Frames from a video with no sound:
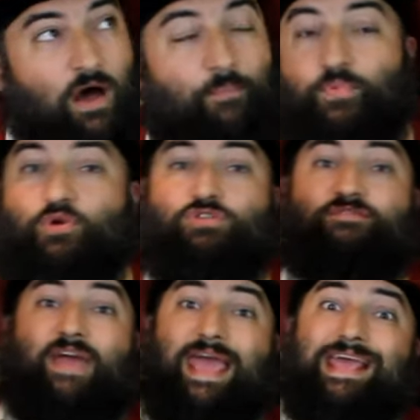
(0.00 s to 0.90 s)
upwards
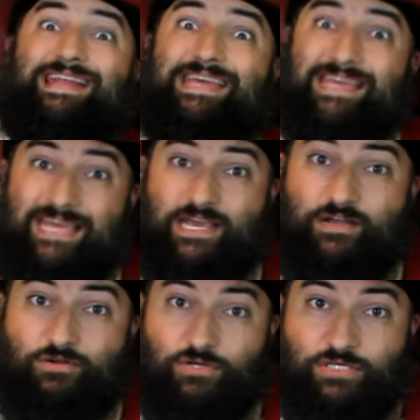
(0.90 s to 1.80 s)
of 80
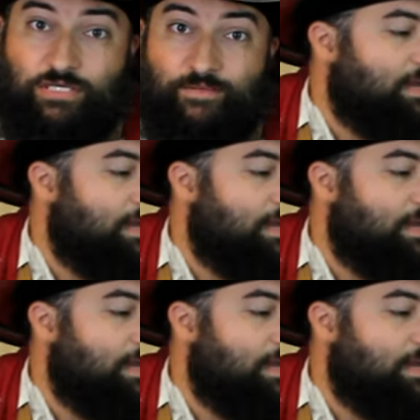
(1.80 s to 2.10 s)
years.